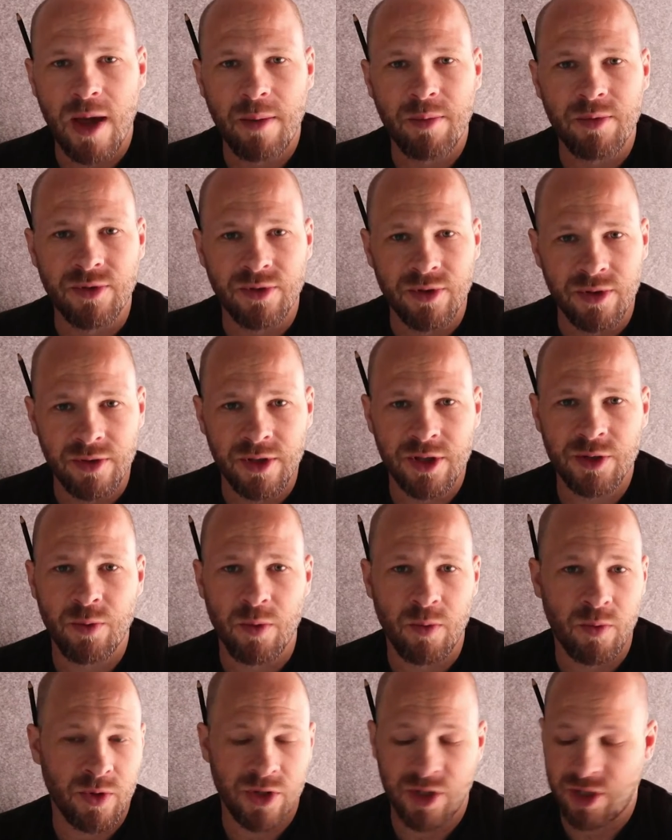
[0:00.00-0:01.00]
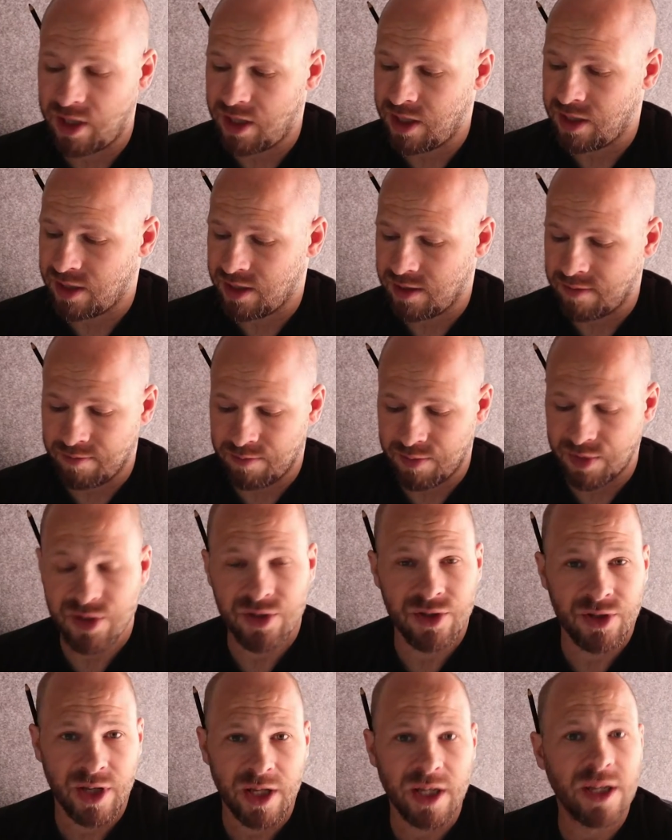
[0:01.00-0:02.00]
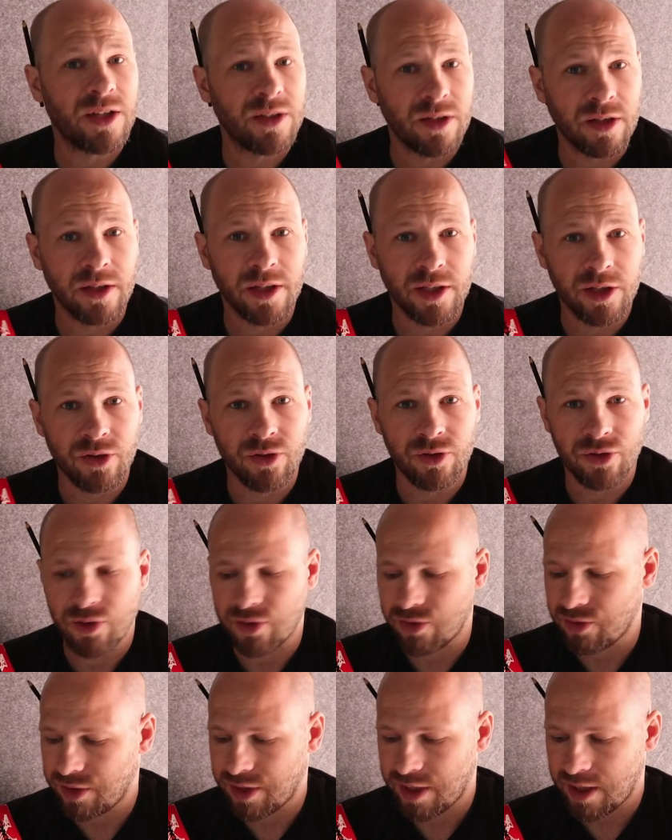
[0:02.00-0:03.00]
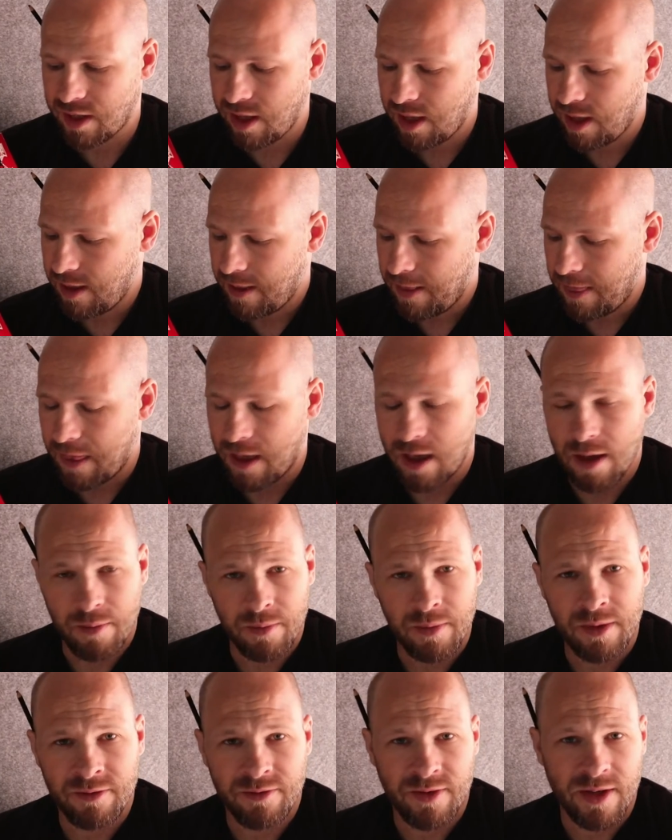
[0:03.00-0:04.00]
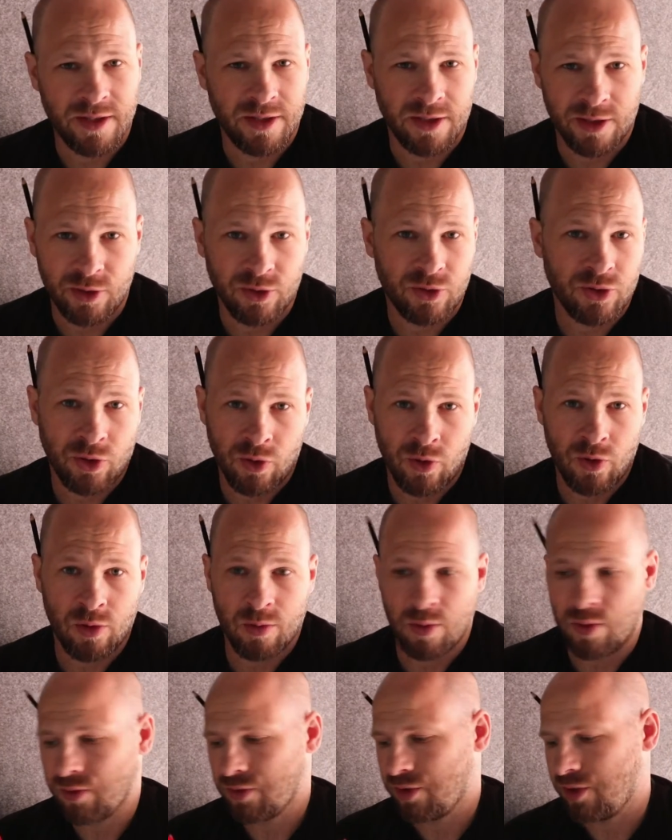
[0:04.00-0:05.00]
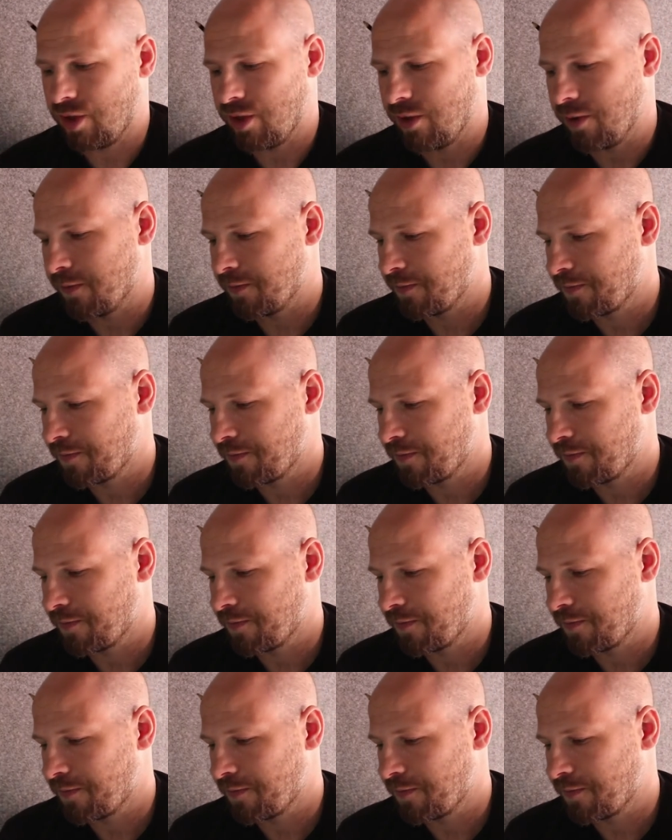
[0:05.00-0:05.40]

happens that this one is in particularly good order. In fact, it looks almost new.